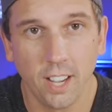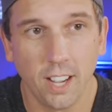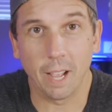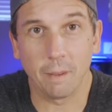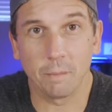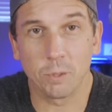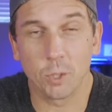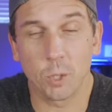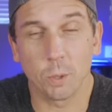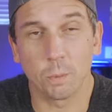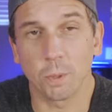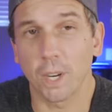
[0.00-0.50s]

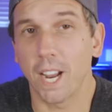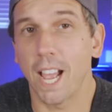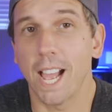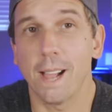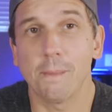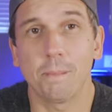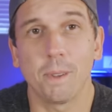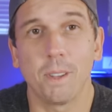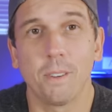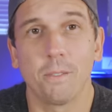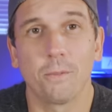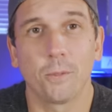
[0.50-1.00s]
I'm super
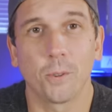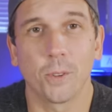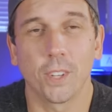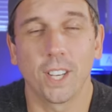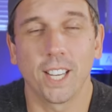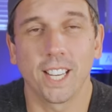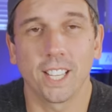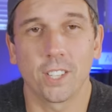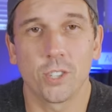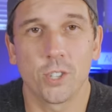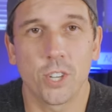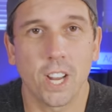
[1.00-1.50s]
happy for the
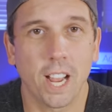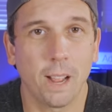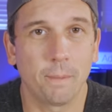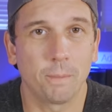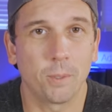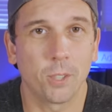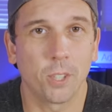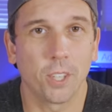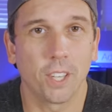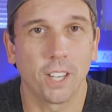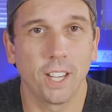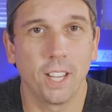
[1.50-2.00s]
next
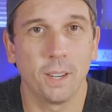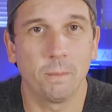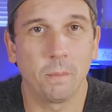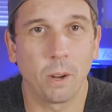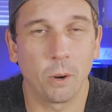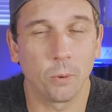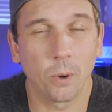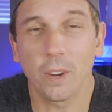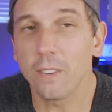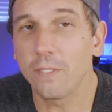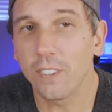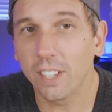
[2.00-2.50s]
chapter in my
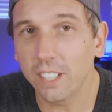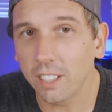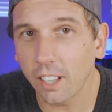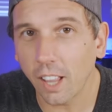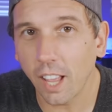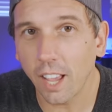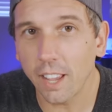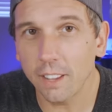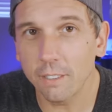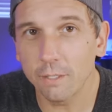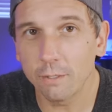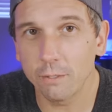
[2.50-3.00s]
reefing
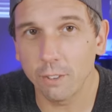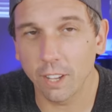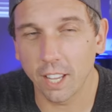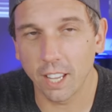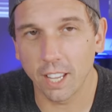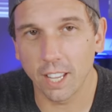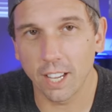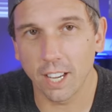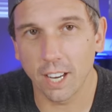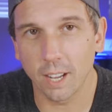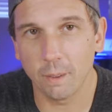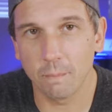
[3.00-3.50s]
life,
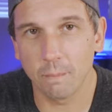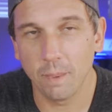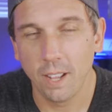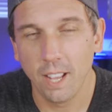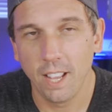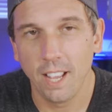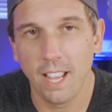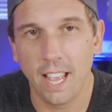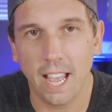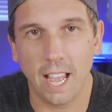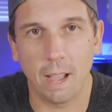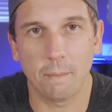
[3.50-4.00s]
and I'm
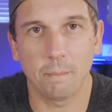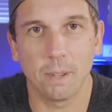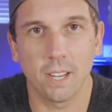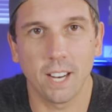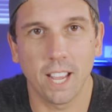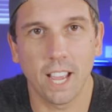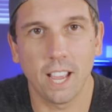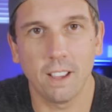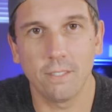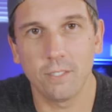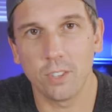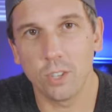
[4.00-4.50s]
happy to
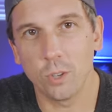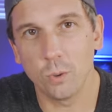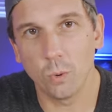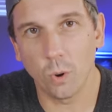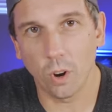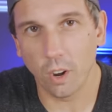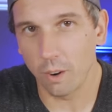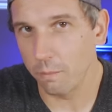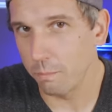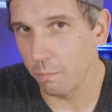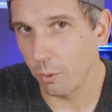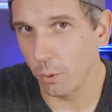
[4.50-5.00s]
have you
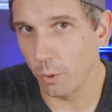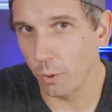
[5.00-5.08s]
on